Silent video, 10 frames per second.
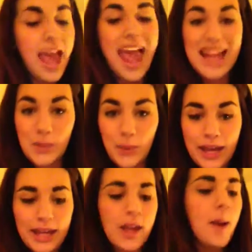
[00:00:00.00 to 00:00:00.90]

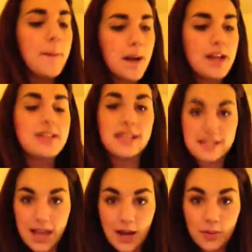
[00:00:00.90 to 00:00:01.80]
anyway, but his
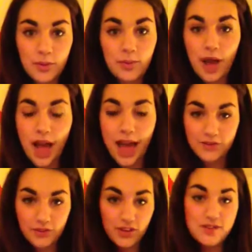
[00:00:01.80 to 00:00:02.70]
album
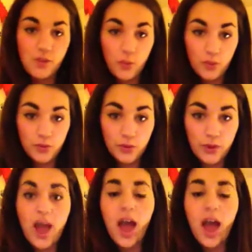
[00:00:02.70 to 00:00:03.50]
adverts are awful.